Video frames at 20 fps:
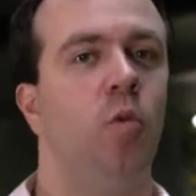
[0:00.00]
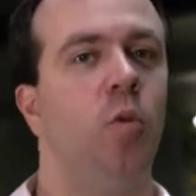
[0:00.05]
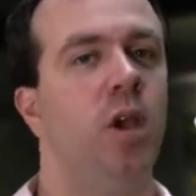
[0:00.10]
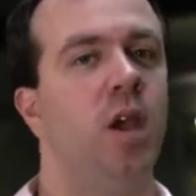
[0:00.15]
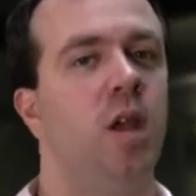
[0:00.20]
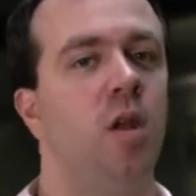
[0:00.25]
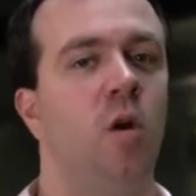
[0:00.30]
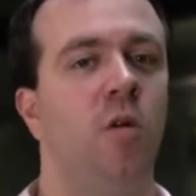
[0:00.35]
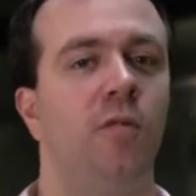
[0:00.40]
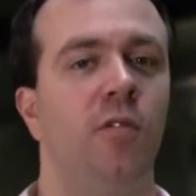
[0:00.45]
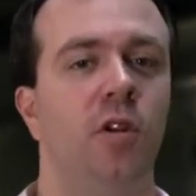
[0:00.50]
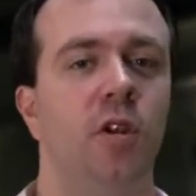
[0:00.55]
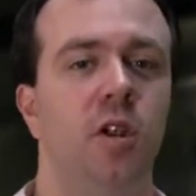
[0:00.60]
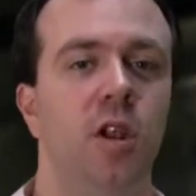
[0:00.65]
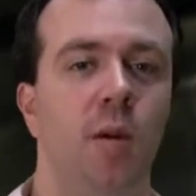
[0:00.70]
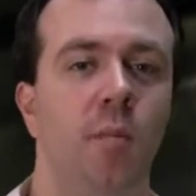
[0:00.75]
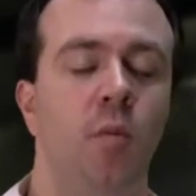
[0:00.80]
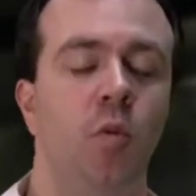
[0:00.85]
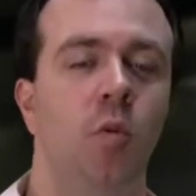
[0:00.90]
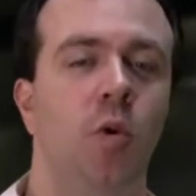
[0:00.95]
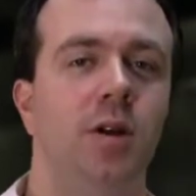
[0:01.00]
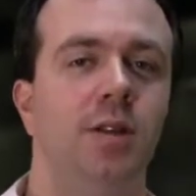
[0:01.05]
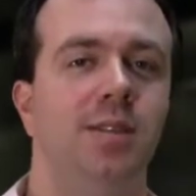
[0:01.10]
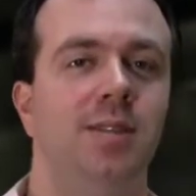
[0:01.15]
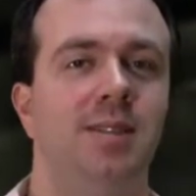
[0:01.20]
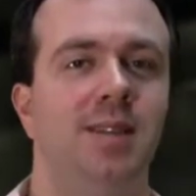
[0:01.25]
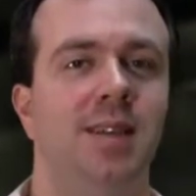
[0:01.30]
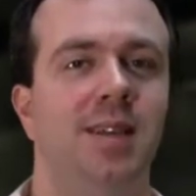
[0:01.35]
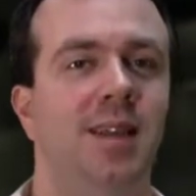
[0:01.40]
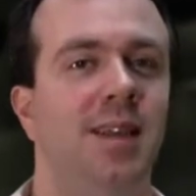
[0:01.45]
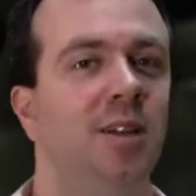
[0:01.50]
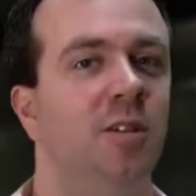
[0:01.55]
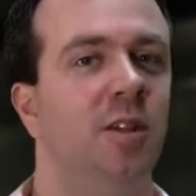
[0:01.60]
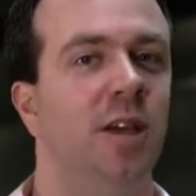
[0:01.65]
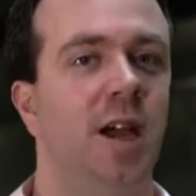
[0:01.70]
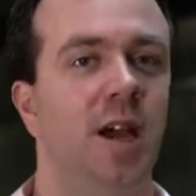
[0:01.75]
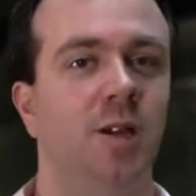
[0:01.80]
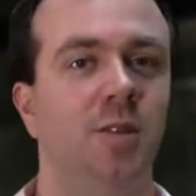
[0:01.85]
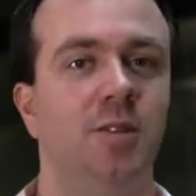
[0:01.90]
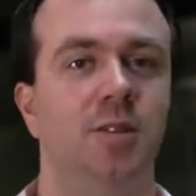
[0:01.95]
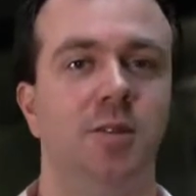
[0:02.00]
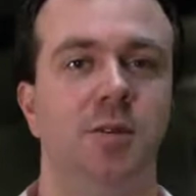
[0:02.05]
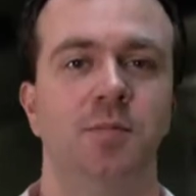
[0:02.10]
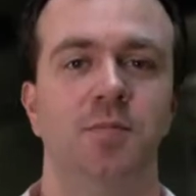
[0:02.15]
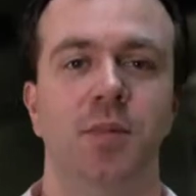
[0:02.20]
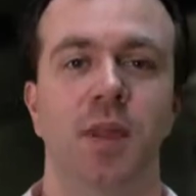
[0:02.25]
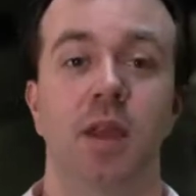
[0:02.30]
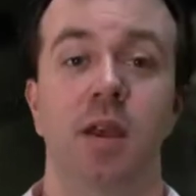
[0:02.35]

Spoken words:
win over number 1 seed Hillhouse.